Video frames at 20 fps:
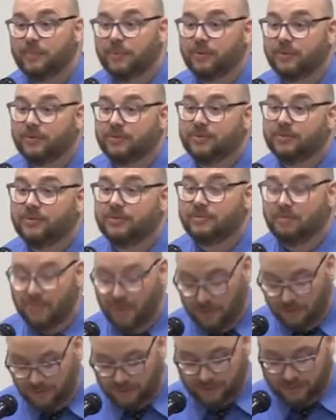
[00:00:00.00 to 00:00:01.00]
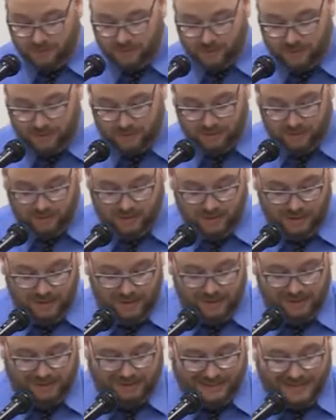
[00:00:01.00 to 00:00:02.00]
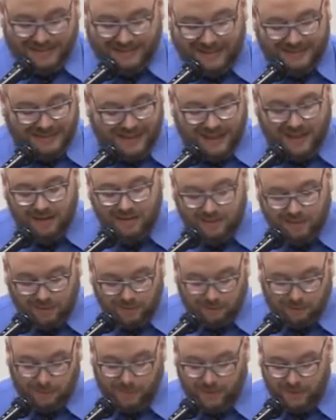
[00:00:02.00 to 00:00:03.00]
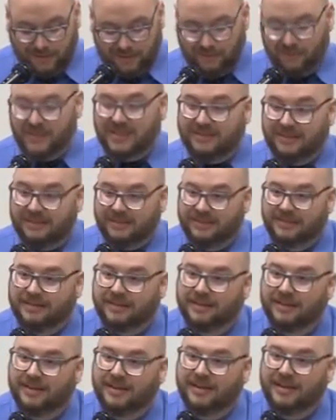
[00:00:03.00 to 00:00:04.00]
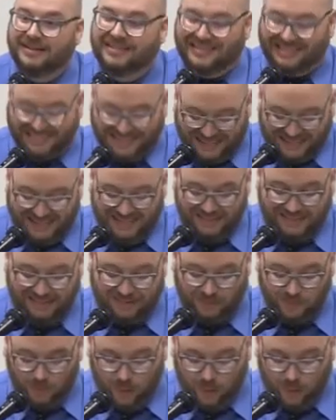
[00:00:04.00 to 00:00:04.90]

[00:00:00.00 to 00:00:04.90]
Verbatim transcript: bush most. Scented candles replaced visits, sickness